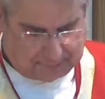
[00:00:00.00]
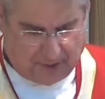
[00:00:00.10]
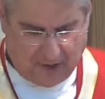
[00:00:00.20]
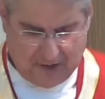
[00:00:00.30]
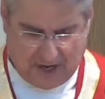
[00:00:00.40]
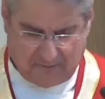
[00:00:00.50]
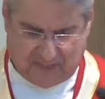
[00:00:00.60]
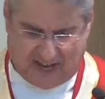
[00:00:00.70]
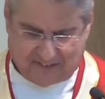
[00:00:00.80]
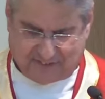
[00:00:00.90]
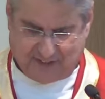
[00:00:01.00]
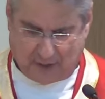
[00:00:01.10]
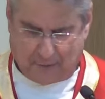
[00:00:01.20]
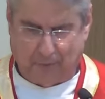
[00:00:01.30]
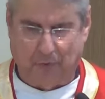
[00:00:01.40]
part of that
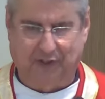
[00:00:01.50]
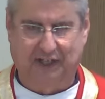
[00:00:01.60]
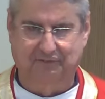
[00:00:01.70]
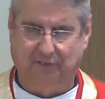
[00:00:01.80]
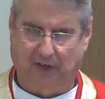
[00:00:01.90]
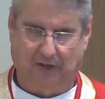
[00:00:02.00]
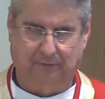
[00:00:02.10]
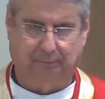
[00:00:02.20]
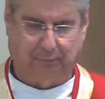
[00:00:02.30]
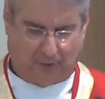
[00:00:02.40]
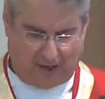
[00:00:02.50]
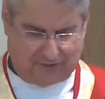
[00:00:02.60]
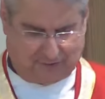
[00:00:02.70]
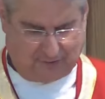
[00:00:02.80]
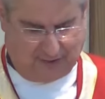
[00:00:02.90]
ceremony involved
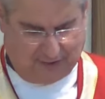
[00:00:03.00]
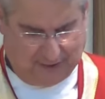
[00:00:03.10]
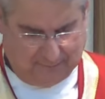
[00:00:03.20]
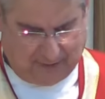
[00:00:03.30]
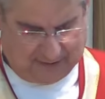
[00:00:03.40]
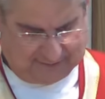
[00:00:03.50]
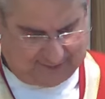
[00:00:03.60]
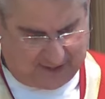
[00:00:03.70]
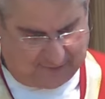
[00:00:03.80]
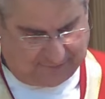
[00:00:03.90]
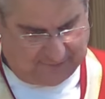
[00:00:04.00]
prostrating myself